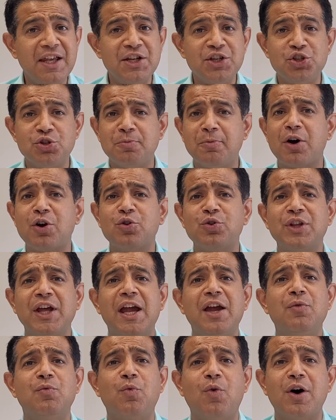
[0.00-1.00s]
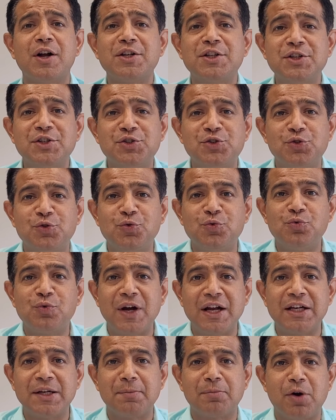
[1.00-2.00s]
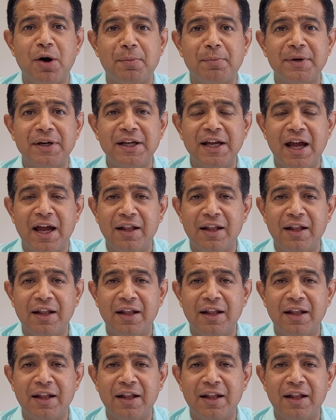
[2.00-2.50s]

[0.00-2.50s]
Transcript: tomorrow they wanted to rent a property,